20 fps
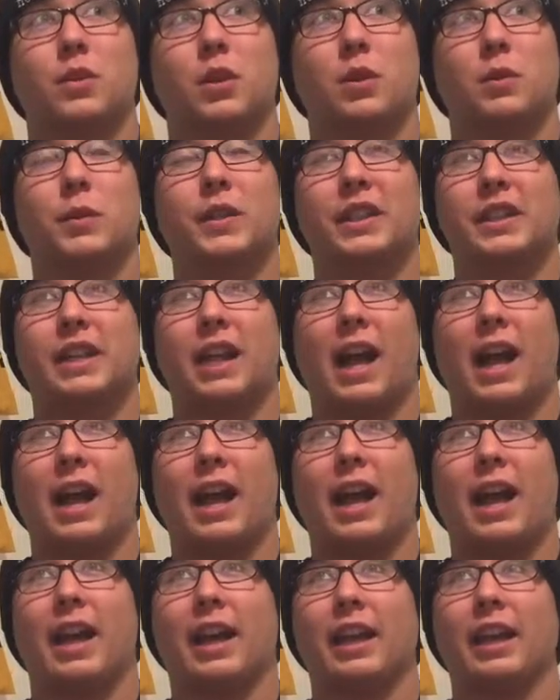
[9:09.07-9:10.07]
we were
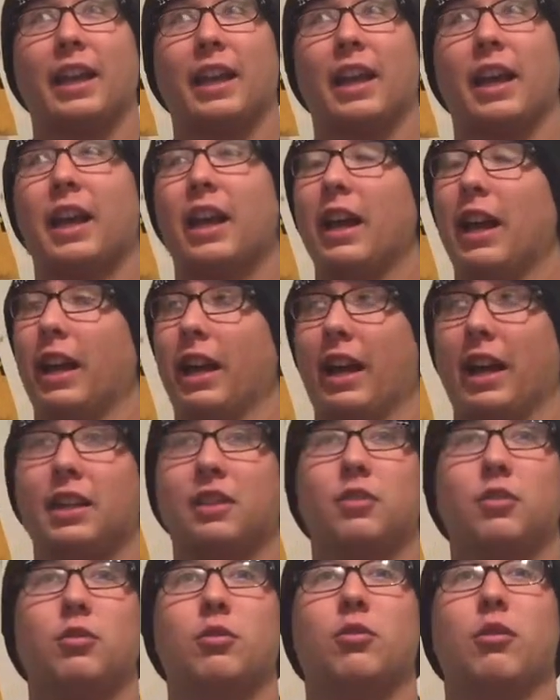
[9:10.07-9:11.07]
kayaking, and I got
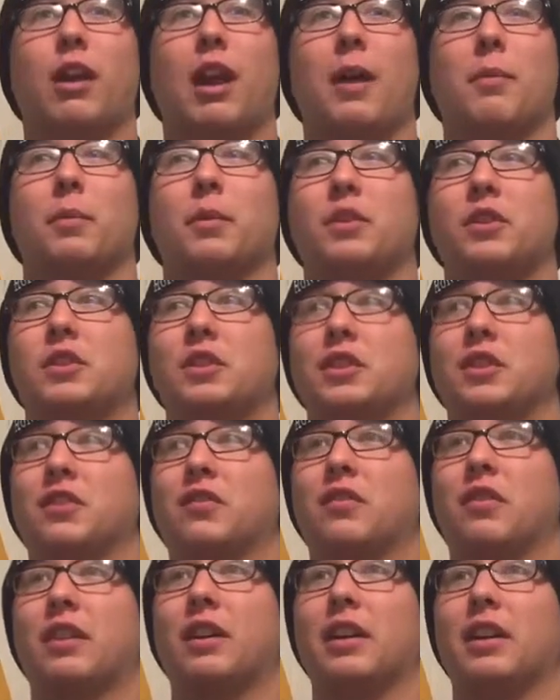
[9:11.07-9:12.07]
through the rapids just
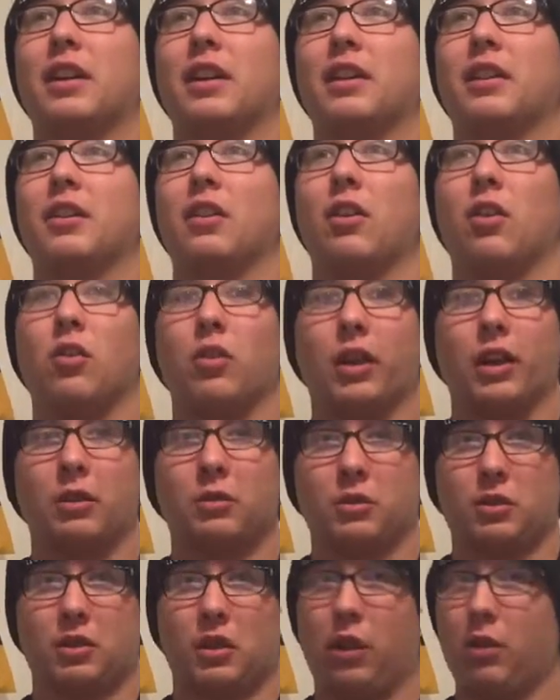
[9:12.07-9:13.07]
fine. You know, I
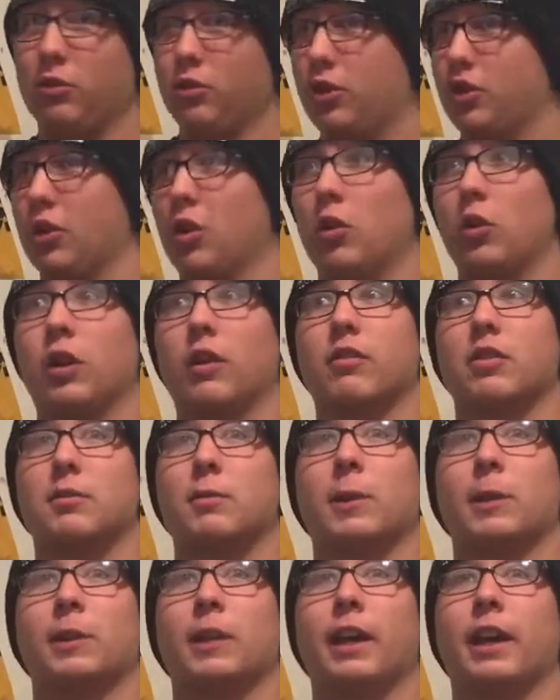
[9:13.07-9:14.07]
was so nervous
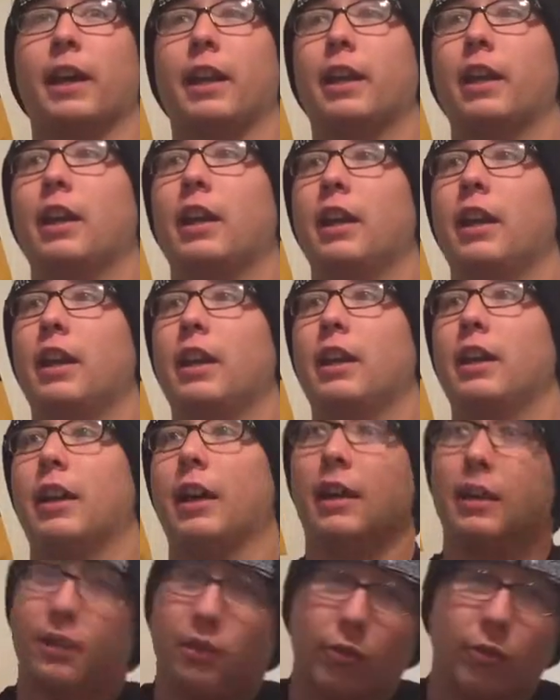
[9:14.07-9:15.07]
about that.
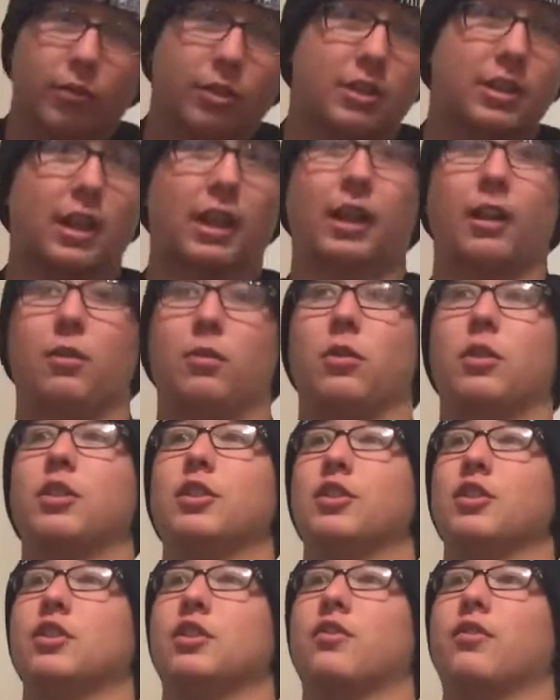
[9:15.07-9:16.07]
Got through the second one
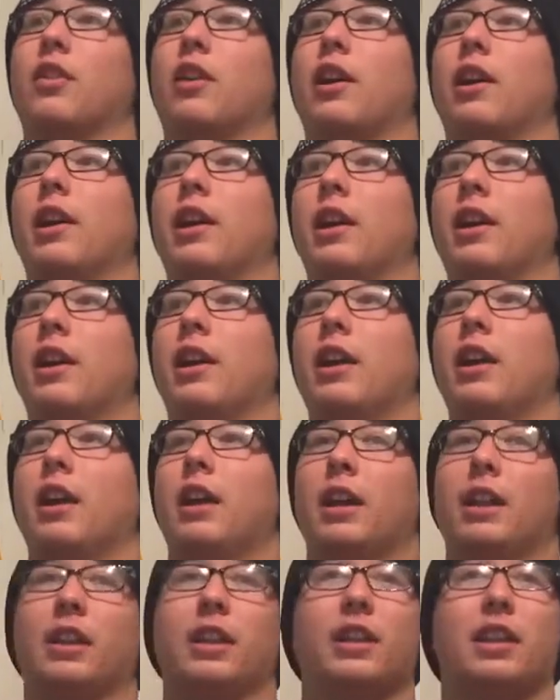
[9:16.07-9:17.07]
just fine,
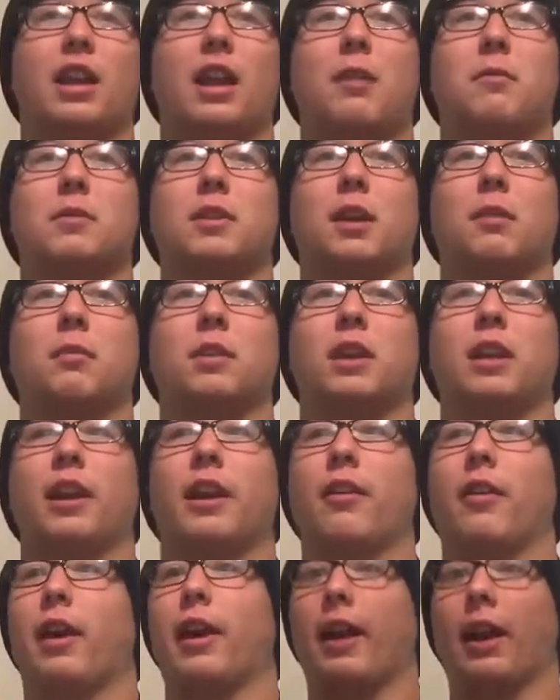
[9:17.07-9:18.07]
and then it came time to get
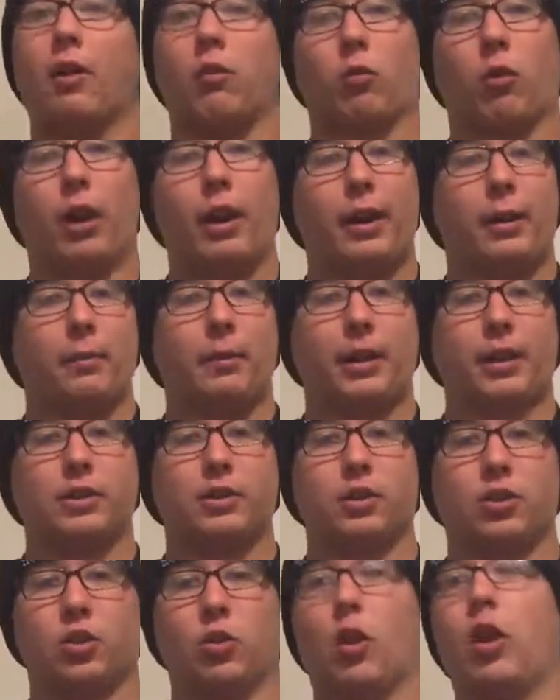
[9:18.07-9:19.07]
out. I got right up against
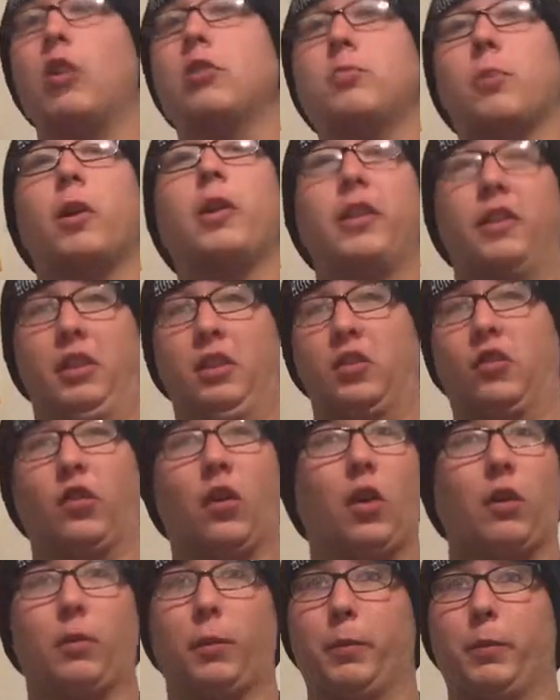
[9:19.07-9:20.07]
the shore. I was probably this
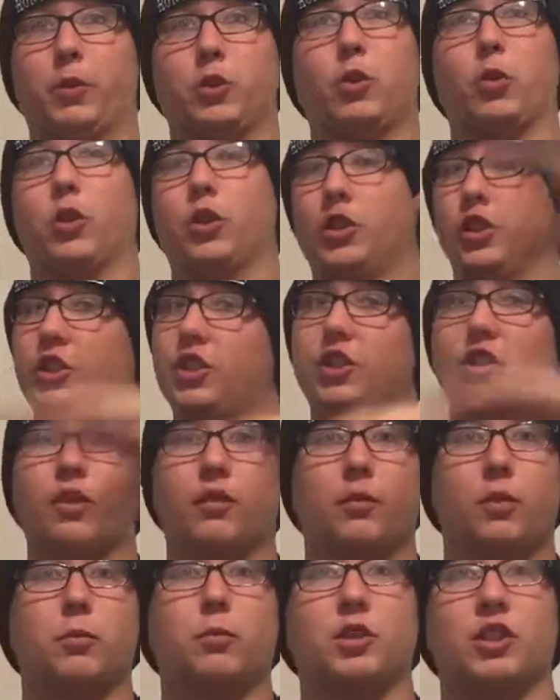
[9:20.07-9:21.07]
far from the shore, just
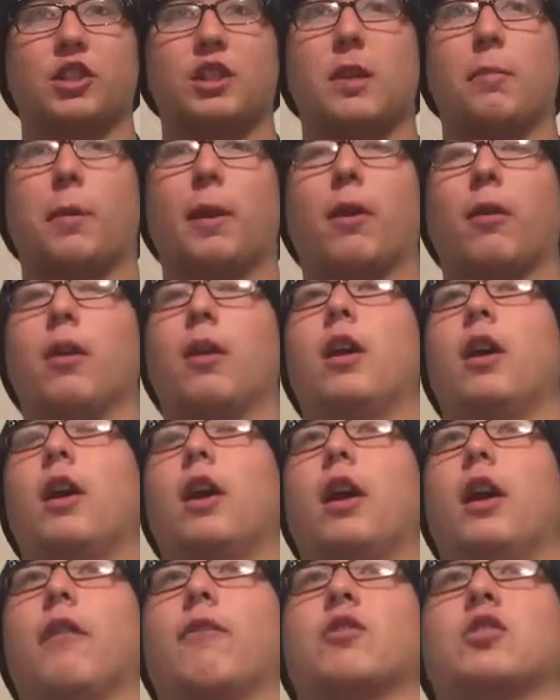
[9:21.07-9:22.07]
enough room to step out.
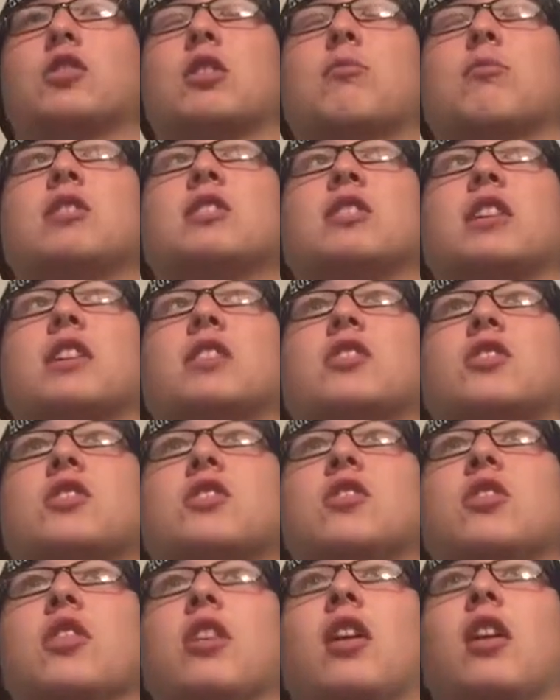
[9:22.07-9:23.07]
And for some reason, I
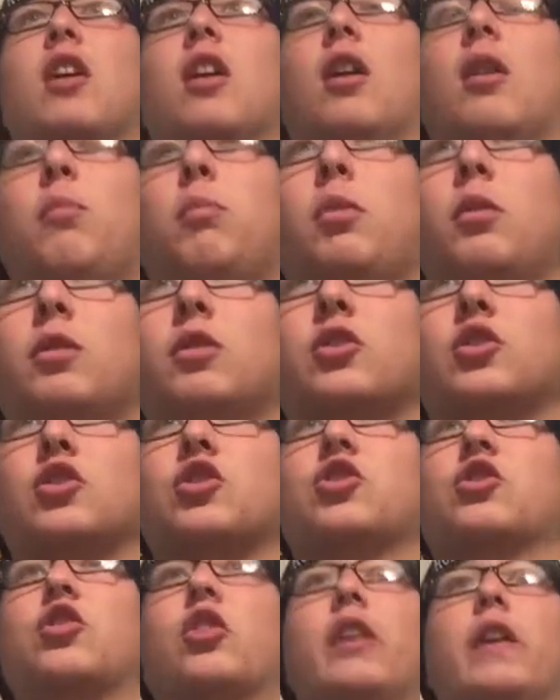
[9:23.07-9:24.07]
stood up, just
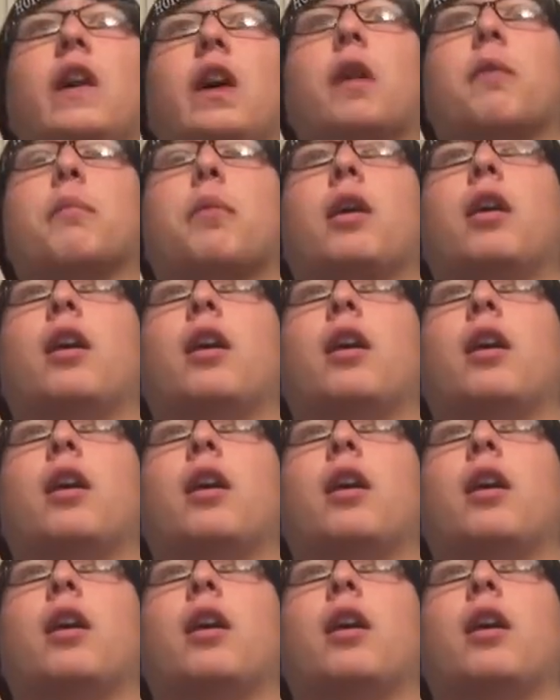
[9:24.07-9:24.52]
straight up,